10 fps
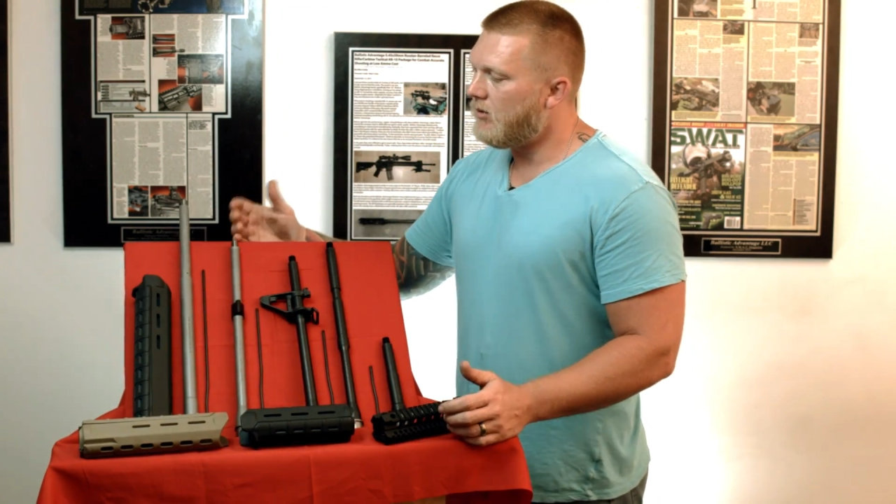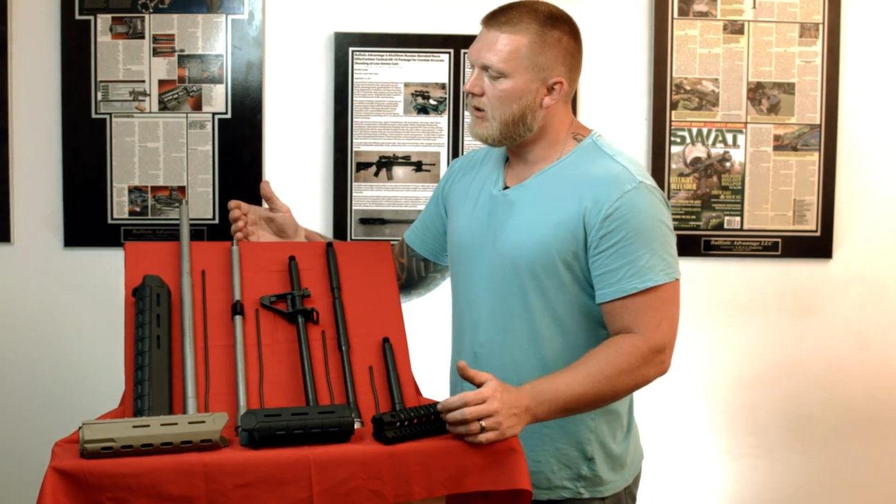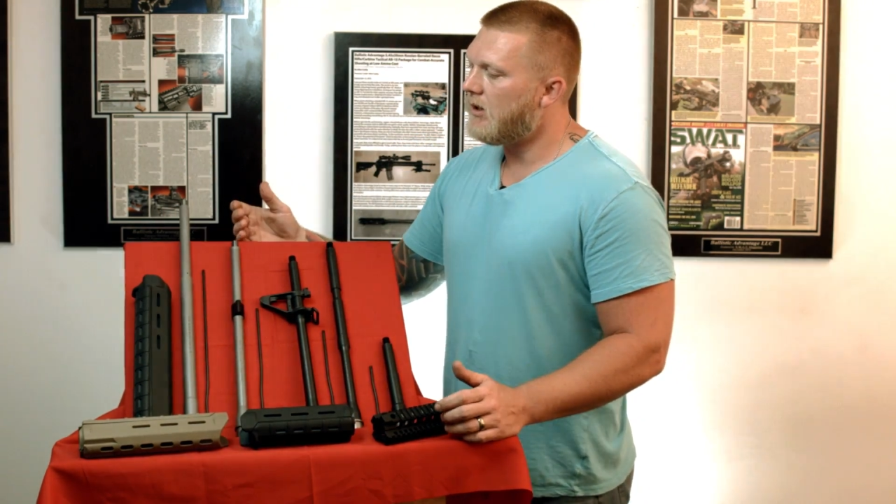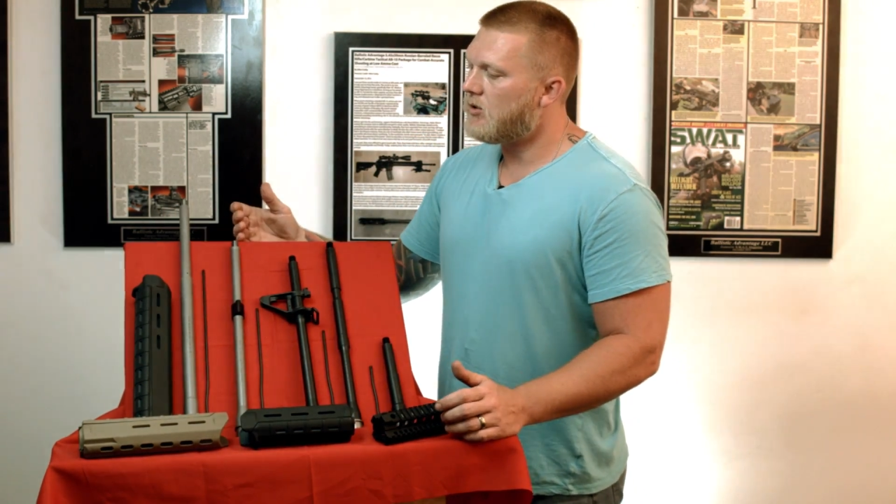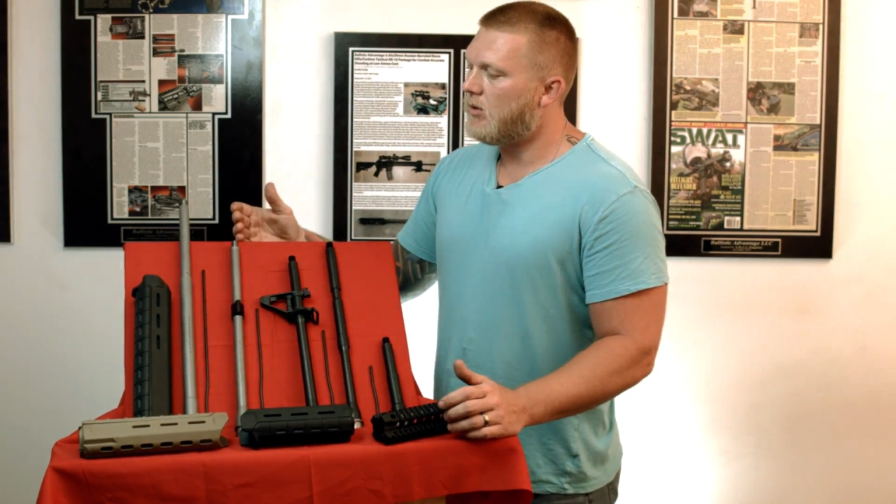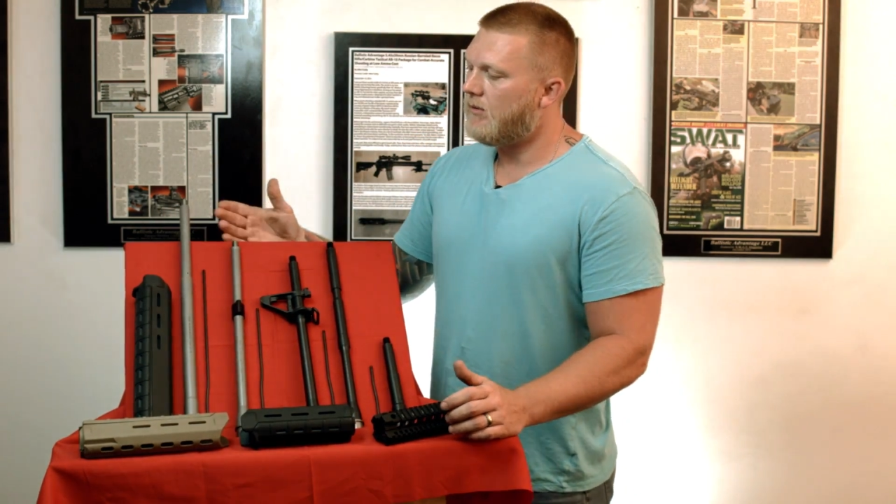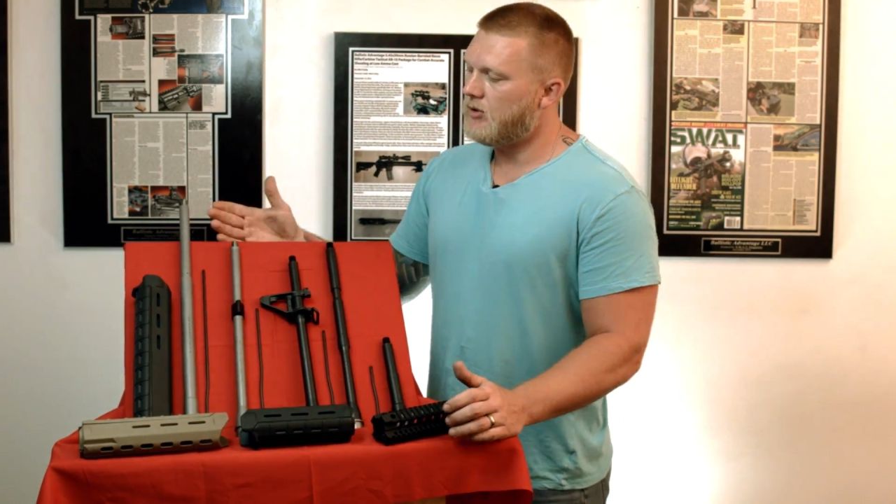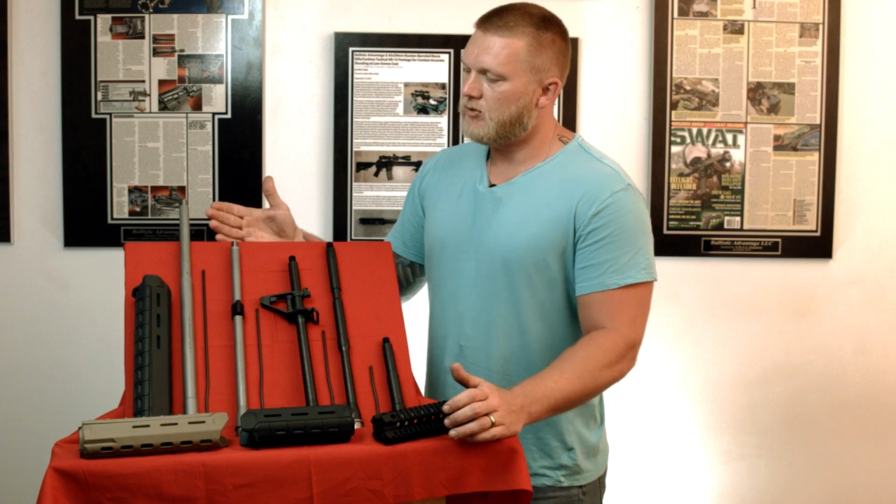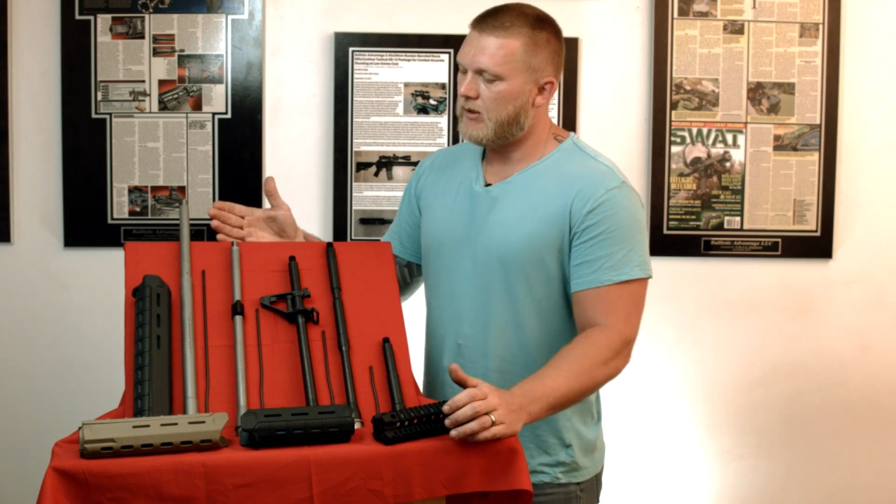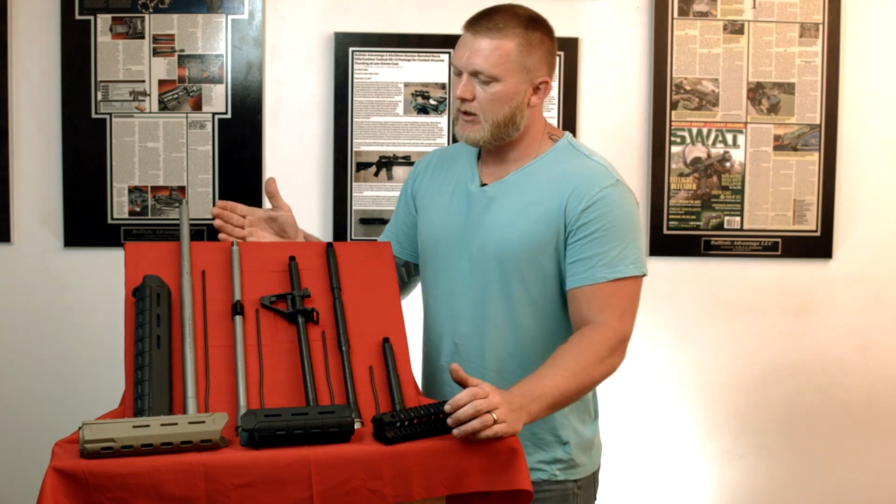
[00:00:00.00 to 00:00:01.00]
you'd need a
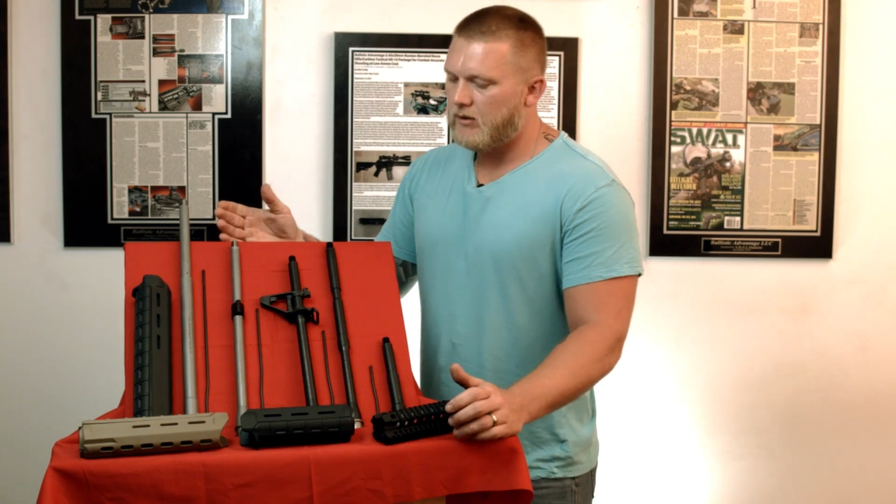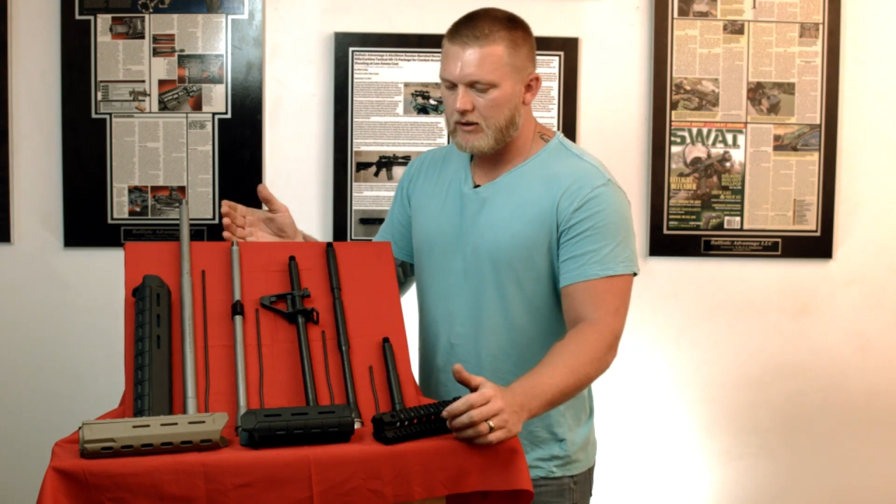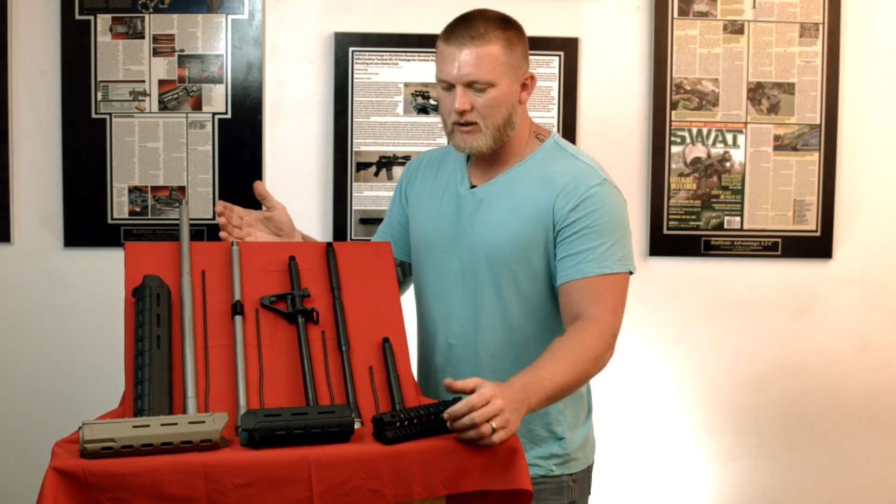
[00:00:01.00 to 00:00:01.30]
12 inch rail,